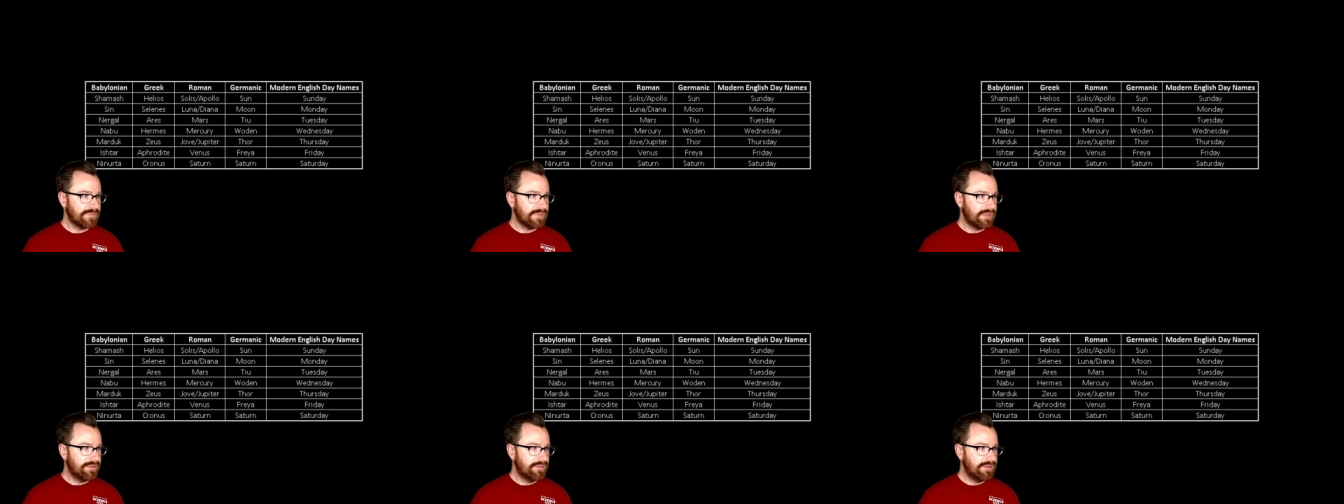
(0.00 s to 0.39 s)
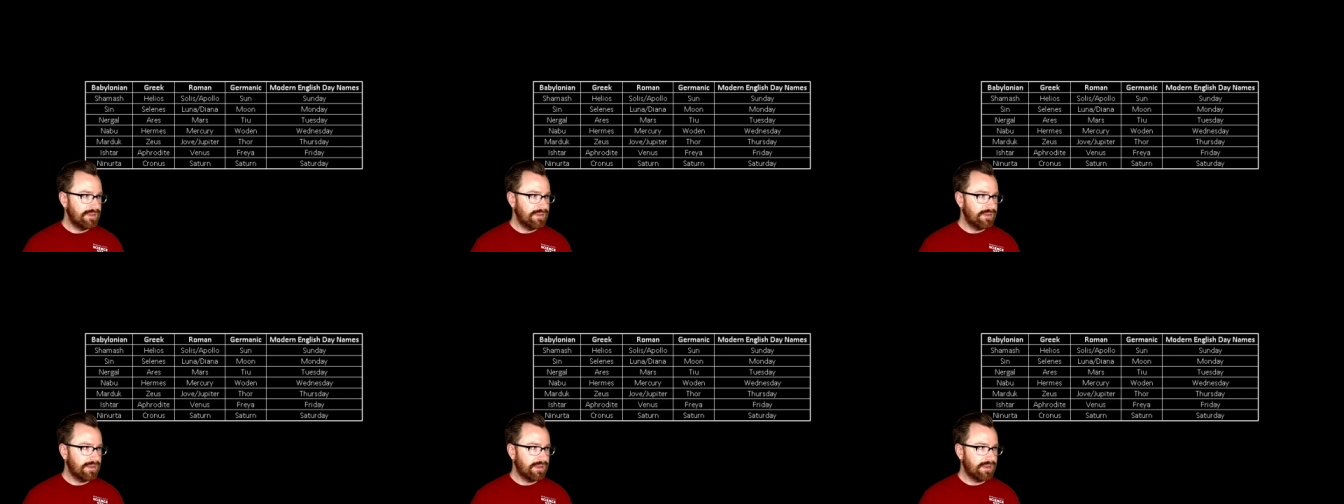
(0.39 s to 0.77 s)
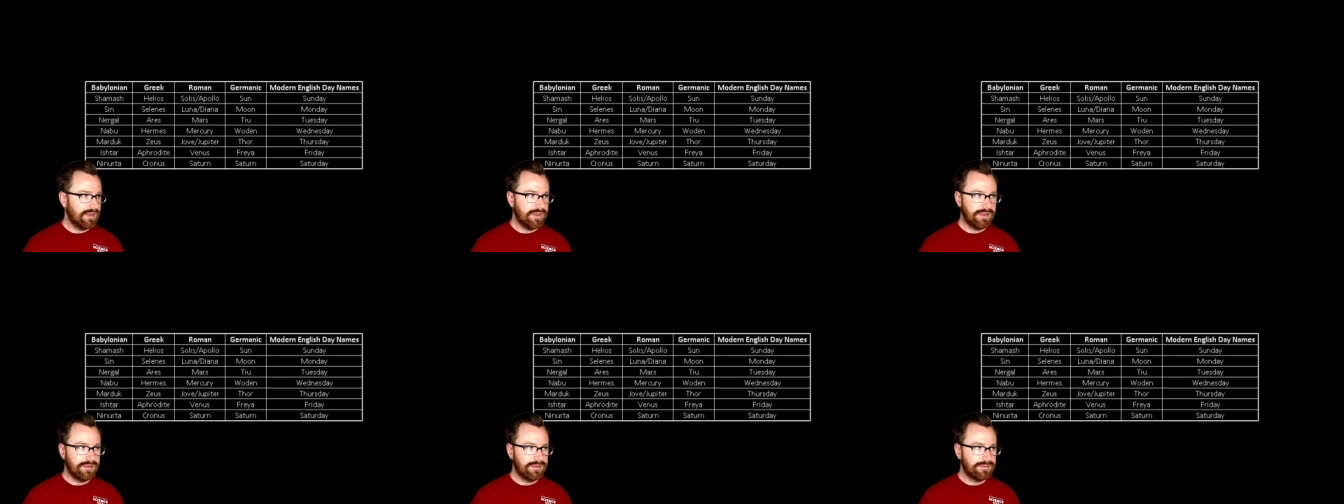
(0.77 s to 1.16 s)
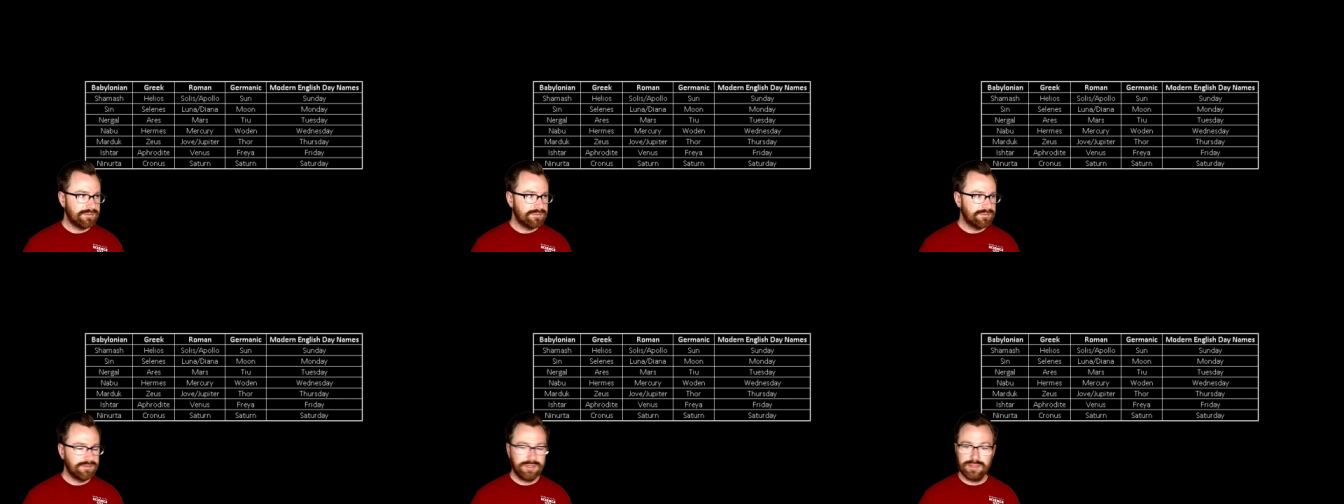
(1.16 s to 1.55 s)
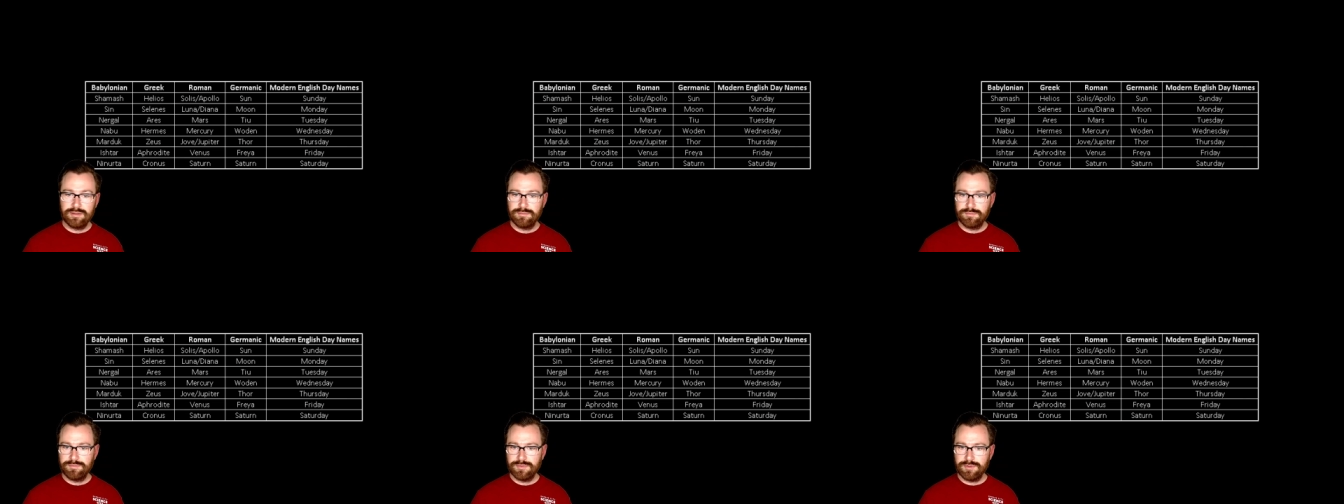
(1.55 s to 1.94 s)
the uh,
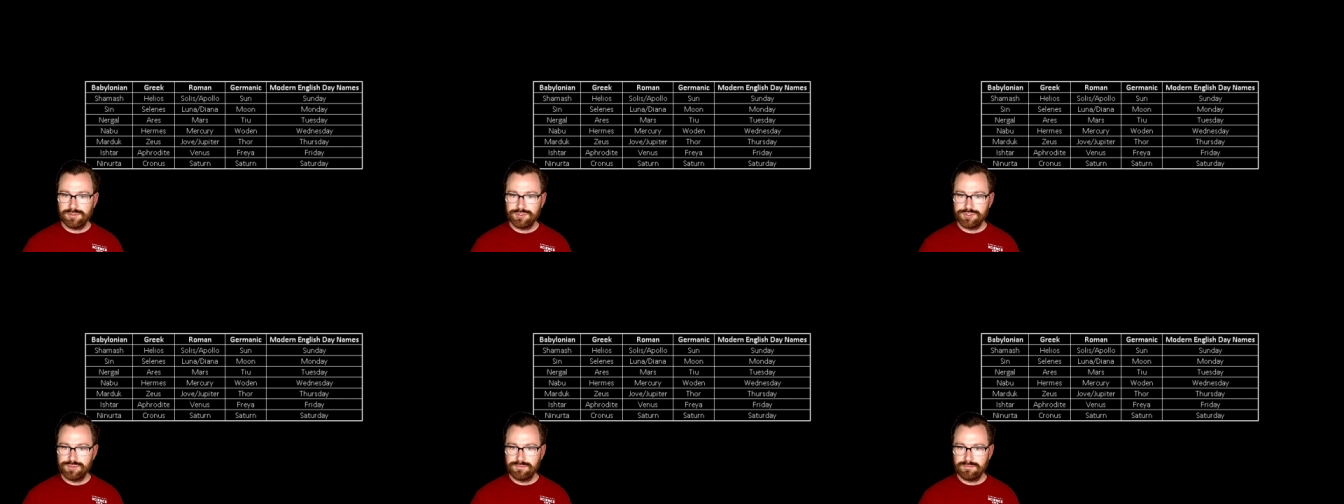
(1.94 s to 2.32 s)
the the